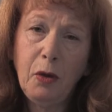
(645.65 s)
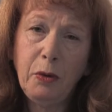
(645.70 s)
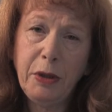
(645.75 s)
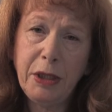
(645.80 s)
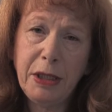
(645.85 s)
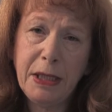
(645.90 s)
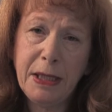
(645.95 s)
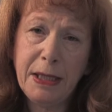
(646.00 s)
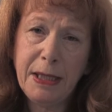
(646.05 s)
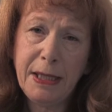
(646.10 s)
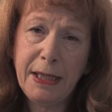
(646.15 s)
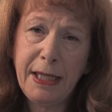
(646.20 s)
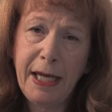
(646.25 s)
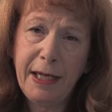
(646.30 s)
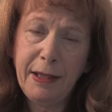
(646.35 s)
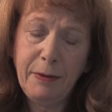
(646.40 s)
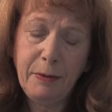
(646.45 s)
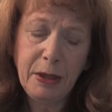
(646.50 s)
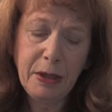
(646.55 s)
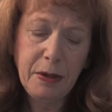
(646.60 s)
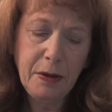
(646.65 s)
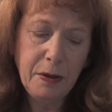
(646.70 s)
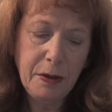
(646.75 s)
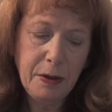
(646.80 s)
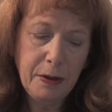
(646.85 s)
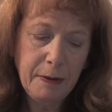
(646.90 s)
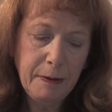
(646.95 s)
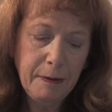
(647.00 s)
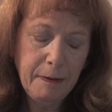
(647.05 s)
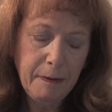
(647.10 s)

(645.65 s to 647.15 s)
witness statements.